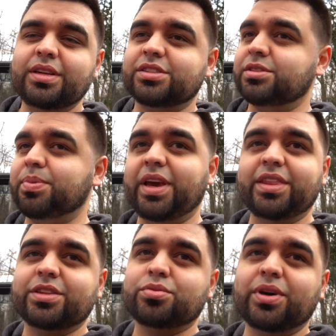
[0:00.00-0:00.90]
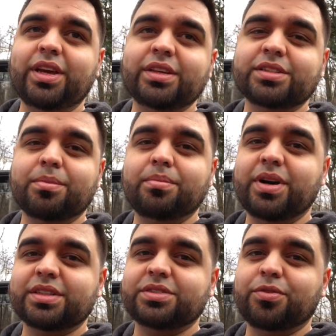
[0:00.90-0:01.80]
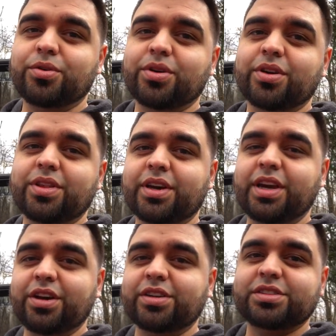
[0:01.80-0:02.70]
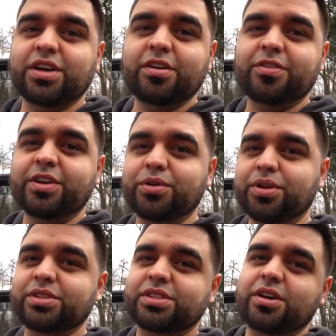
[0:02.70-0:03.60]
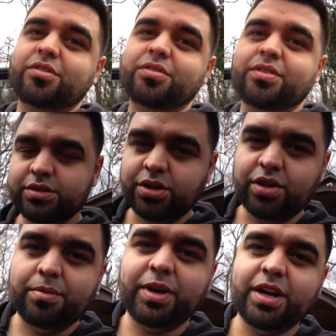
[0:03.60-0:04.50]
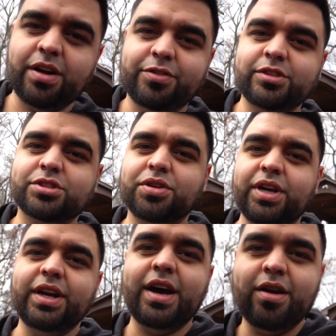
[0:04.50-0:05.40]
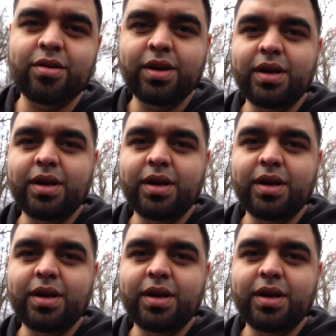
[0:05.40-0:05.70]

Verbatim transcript: just pay the 20 some bucks for the gear itself and do it yourself. So let me get off your screen now.